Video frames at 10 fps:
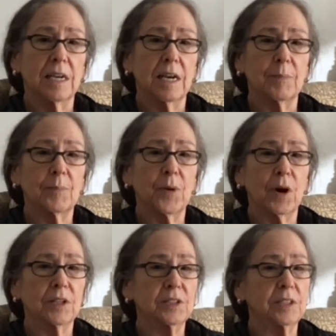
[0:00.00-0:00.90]
And
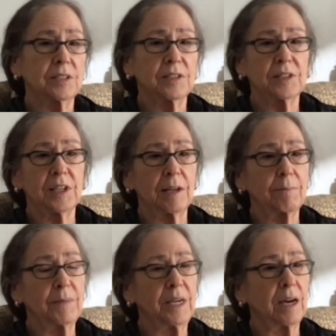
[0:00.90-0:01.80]
Parsons sent
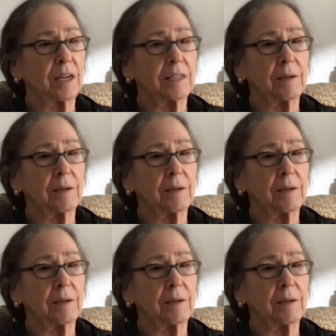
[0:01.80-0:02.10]
me on